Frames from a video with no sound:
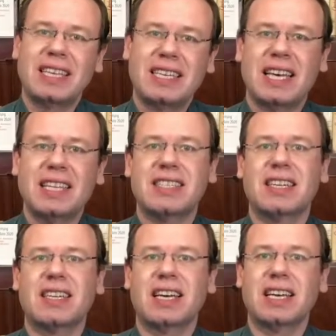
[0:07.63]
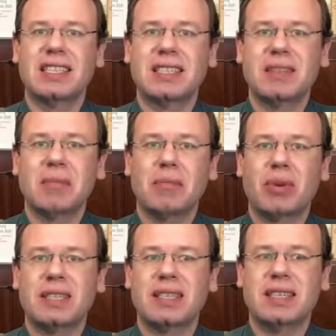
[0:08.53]
yesterday's
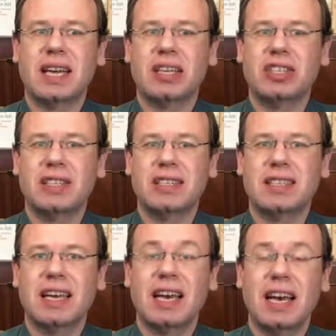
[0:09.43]
presentations